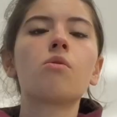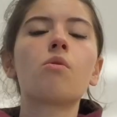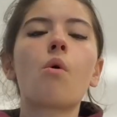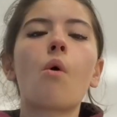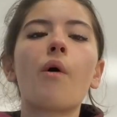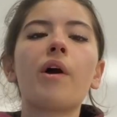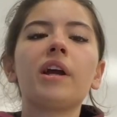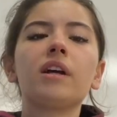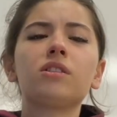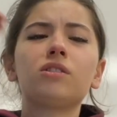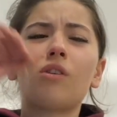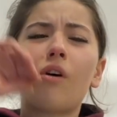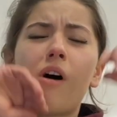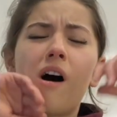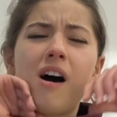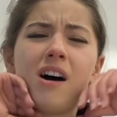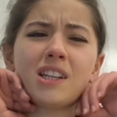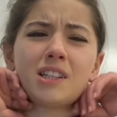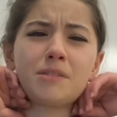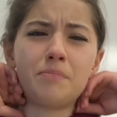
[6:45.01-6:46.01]
Going to
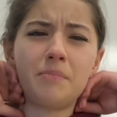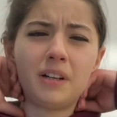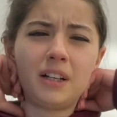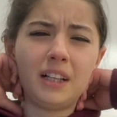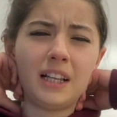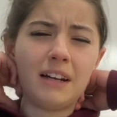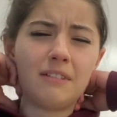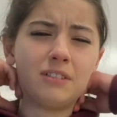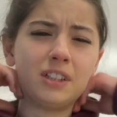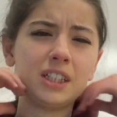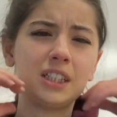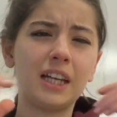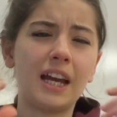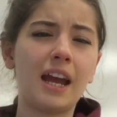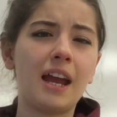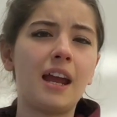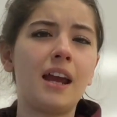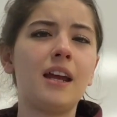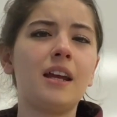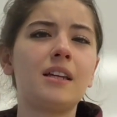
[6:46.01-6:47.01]
hospital every
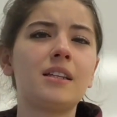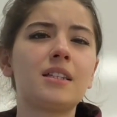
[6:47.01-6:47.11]
day,